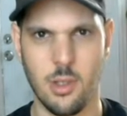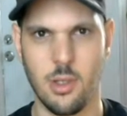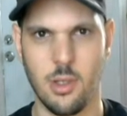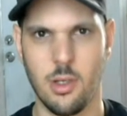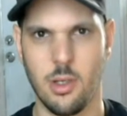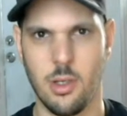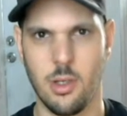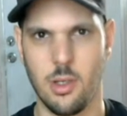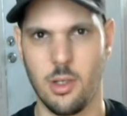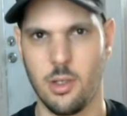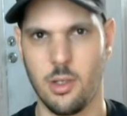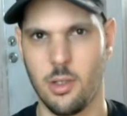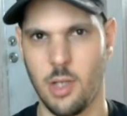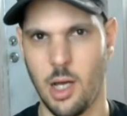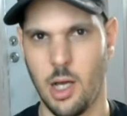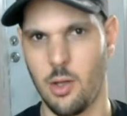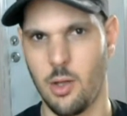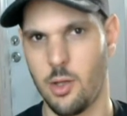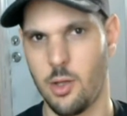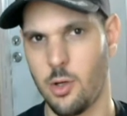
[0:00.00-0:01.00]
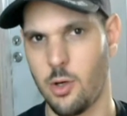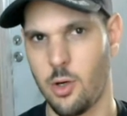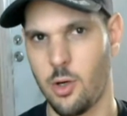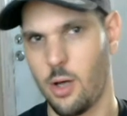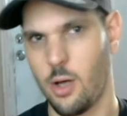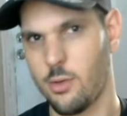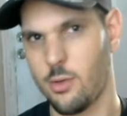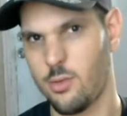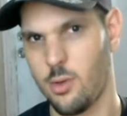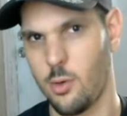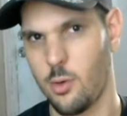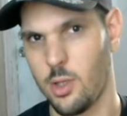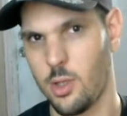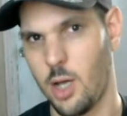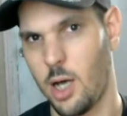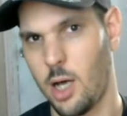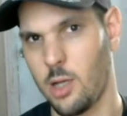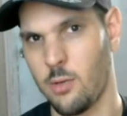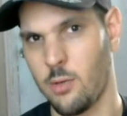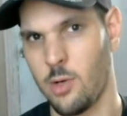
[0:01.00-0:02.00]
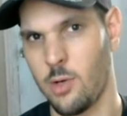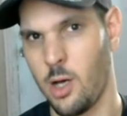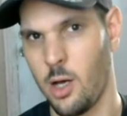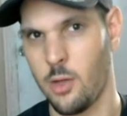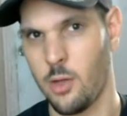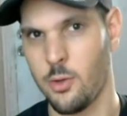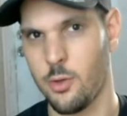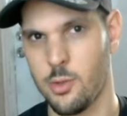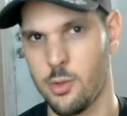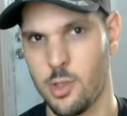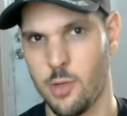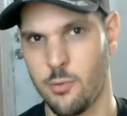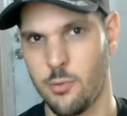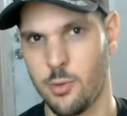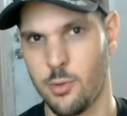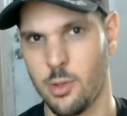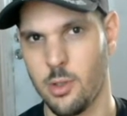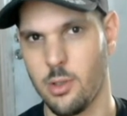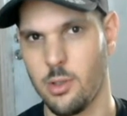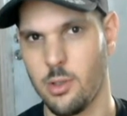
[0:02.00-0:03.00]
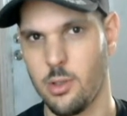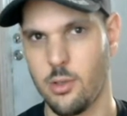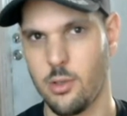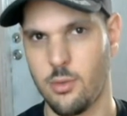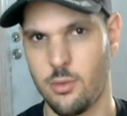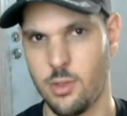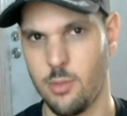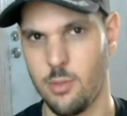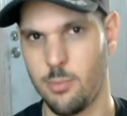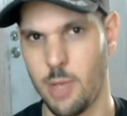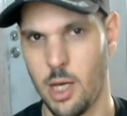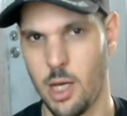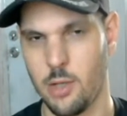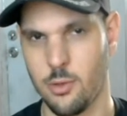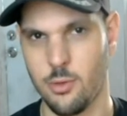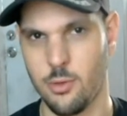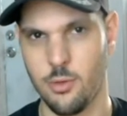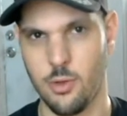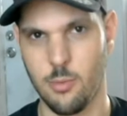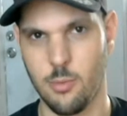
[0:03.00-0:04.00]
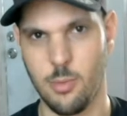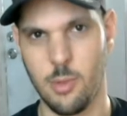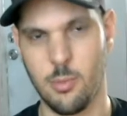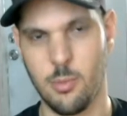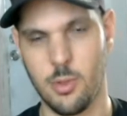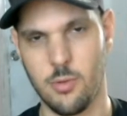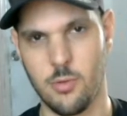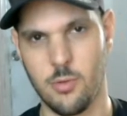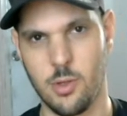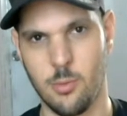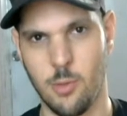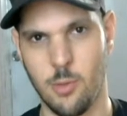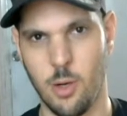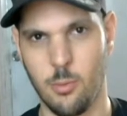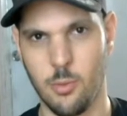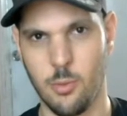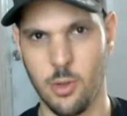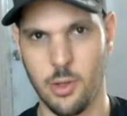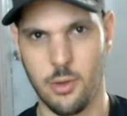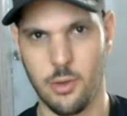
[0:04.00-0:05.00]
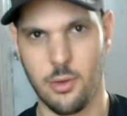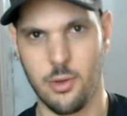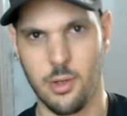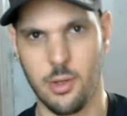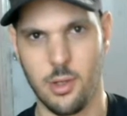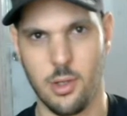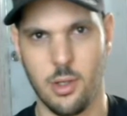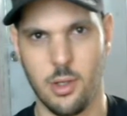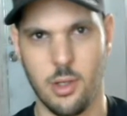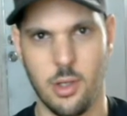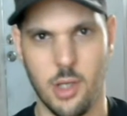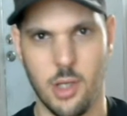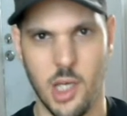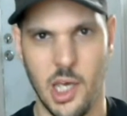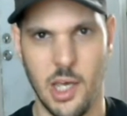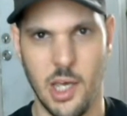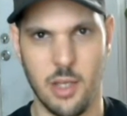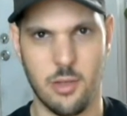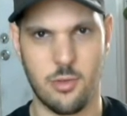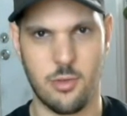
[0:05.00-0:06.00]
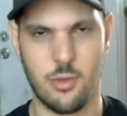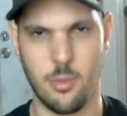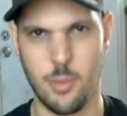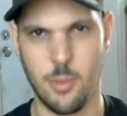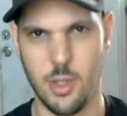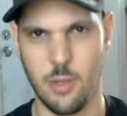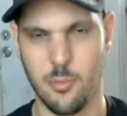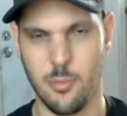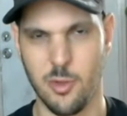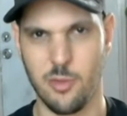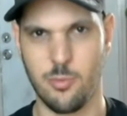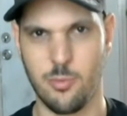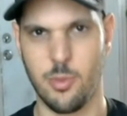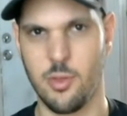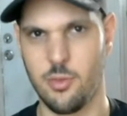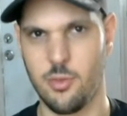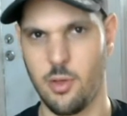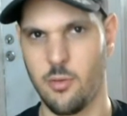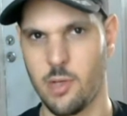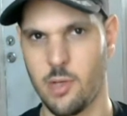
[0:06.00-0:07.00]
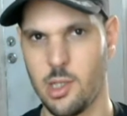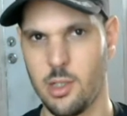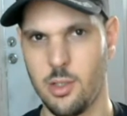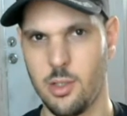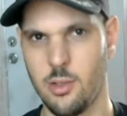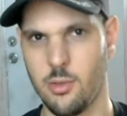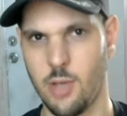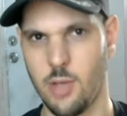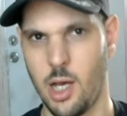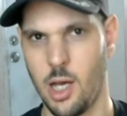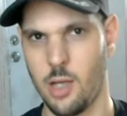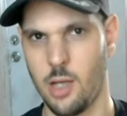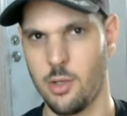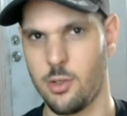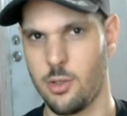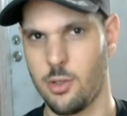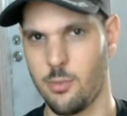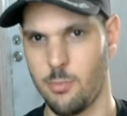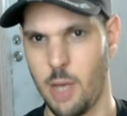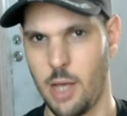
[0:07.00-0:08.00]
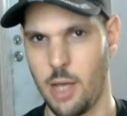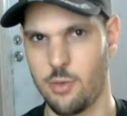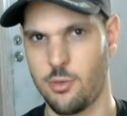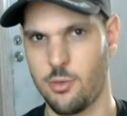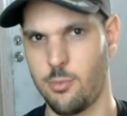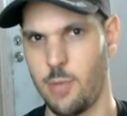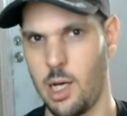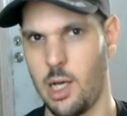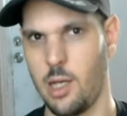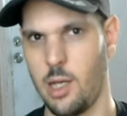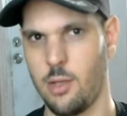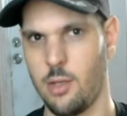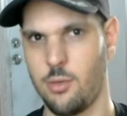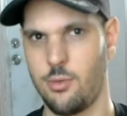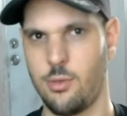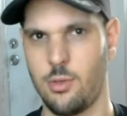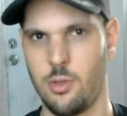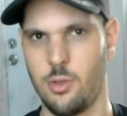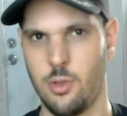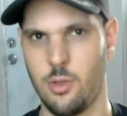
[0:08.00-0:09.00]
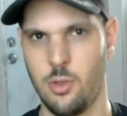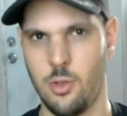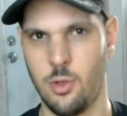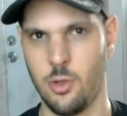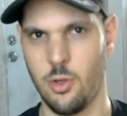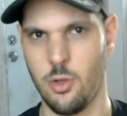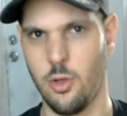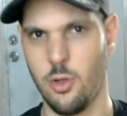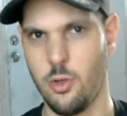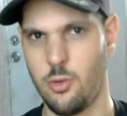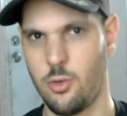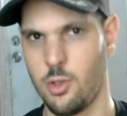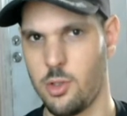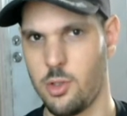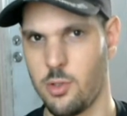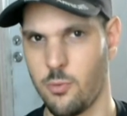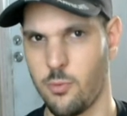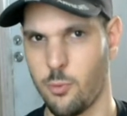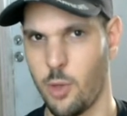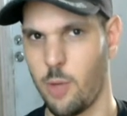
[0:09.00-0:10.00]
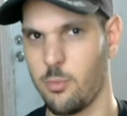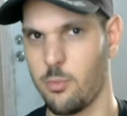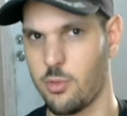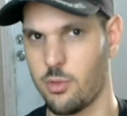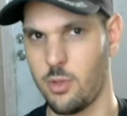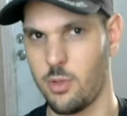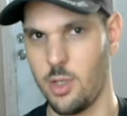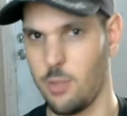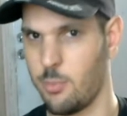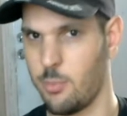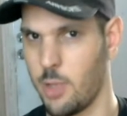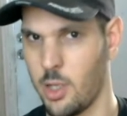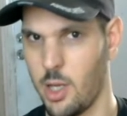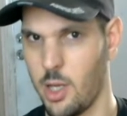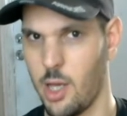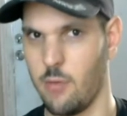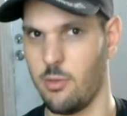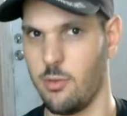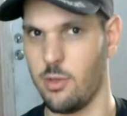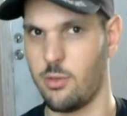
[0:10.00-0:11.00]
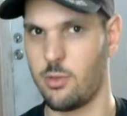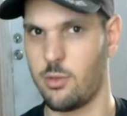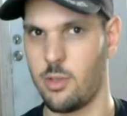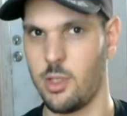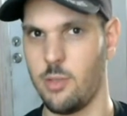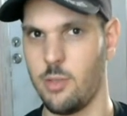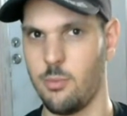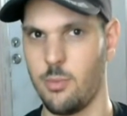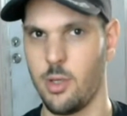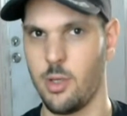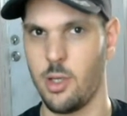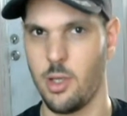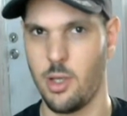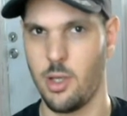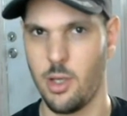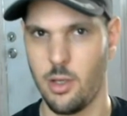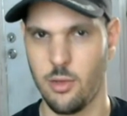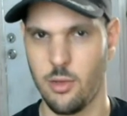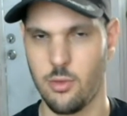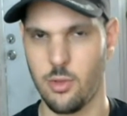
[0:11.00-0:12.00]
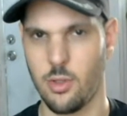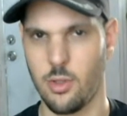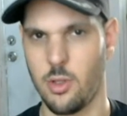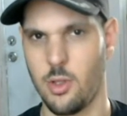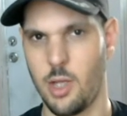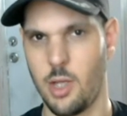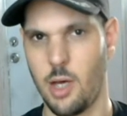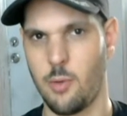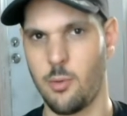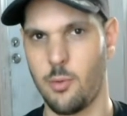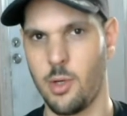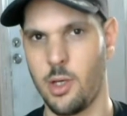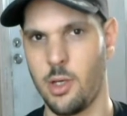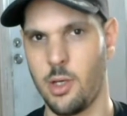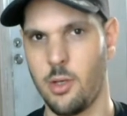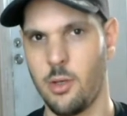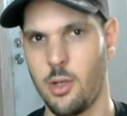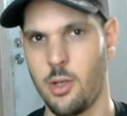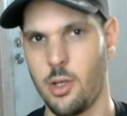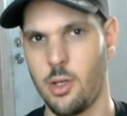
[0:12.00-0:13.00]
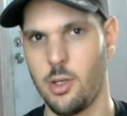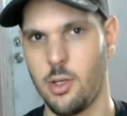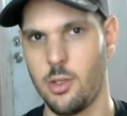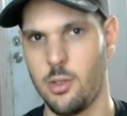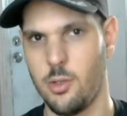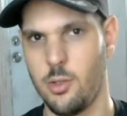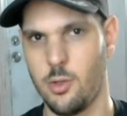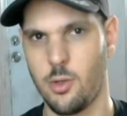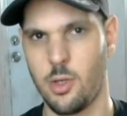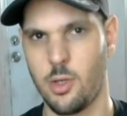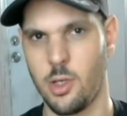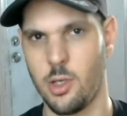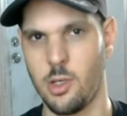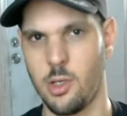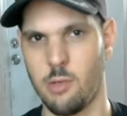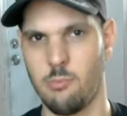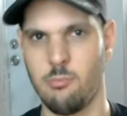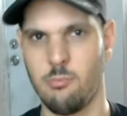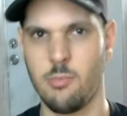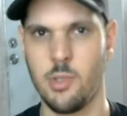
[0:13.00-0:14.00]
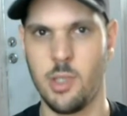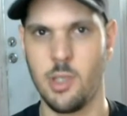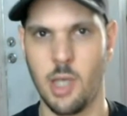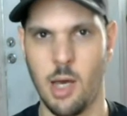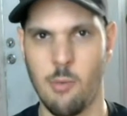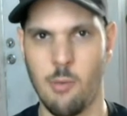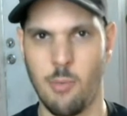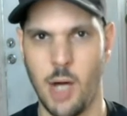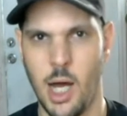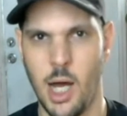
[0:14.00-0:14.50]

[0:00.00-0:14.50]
Now, there are also a lot of other different sleep patterns that people have come up with. And some of them are specifically designed to maximize your usage of REM sleep and heavy sleep so that way you can get by with